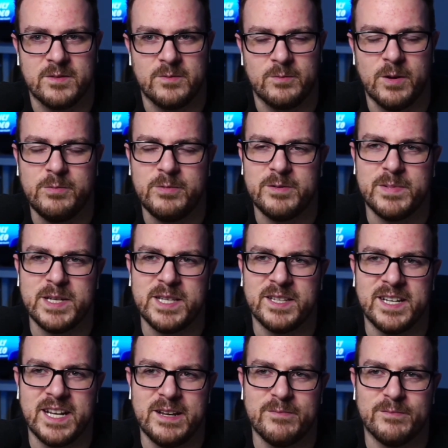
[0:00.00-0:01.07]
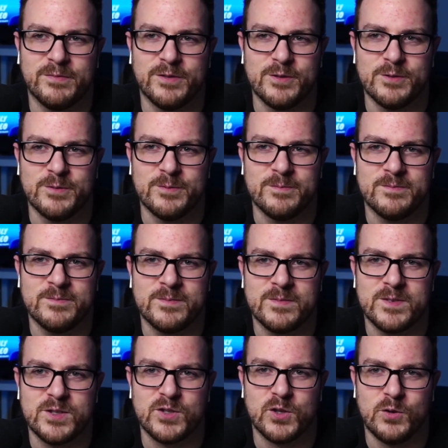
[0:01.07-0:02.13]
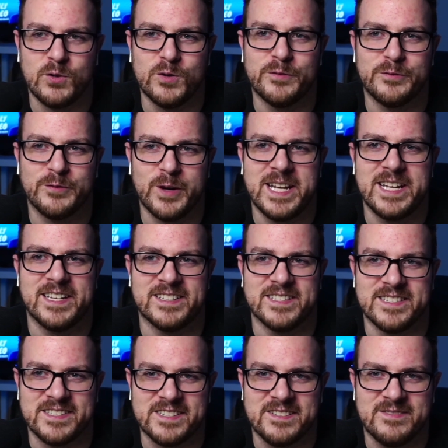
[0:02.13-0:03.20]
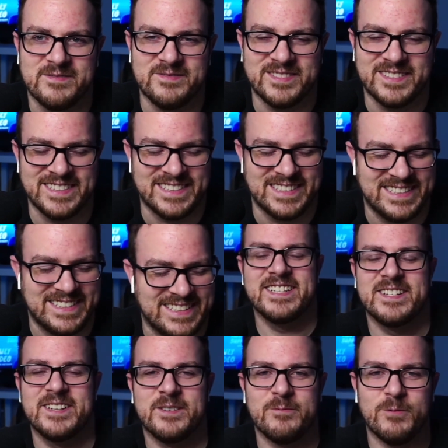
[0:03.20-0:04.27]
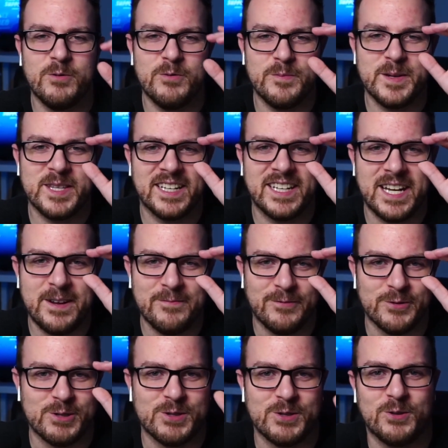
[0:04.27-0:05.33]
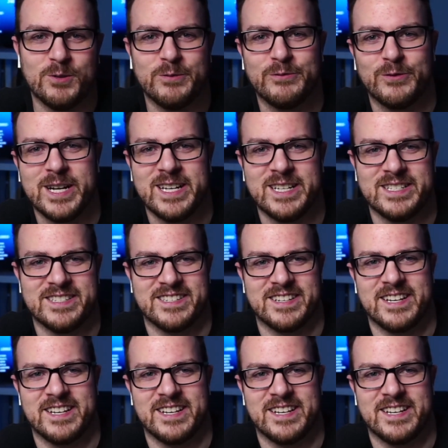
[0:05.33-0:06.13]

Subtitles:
What would be the name for soul friends? What would be the name for soul friends?